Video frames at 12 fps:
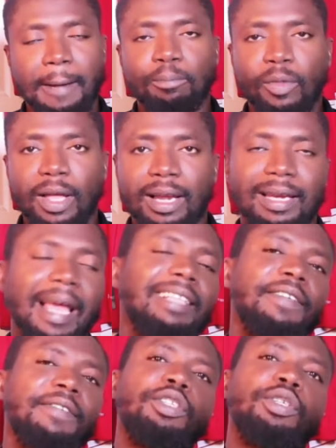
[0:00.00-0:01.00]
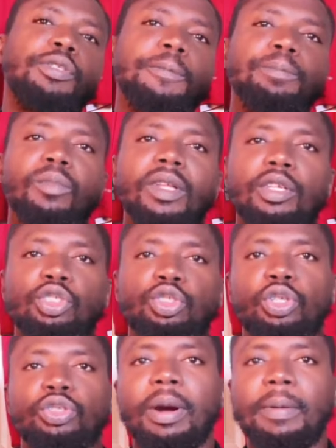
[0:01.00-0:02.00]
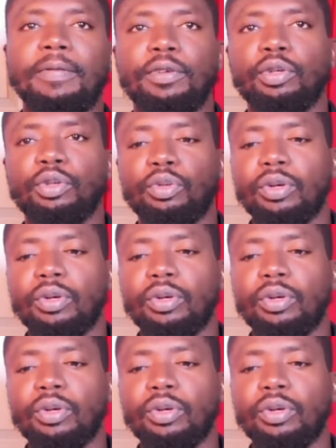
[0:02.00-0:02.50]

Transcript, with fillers: Like the video, subscribe if you're new,